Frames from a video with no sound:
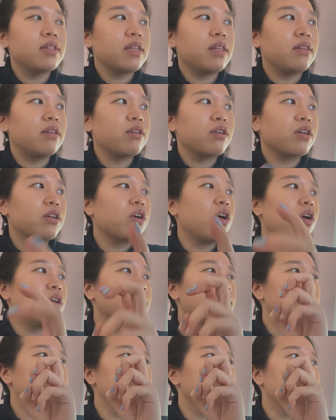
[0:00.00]
and they're called
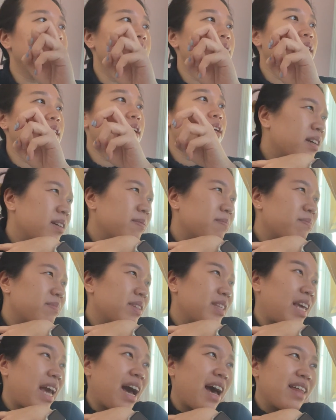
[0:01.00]
synthetic
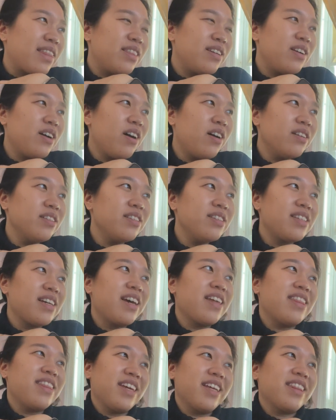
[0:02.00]
cathinones. I
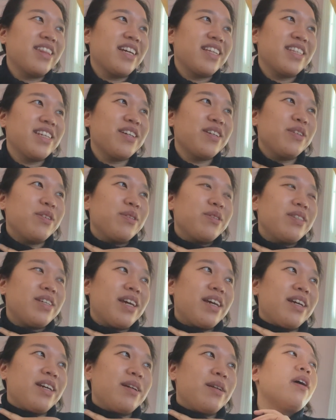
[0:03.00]
think that's how you
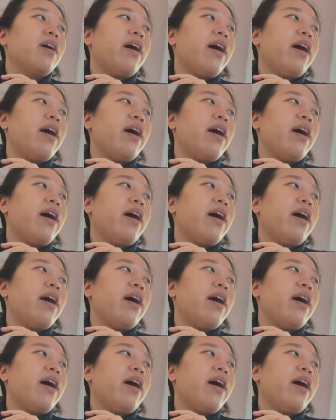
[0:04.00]
say it.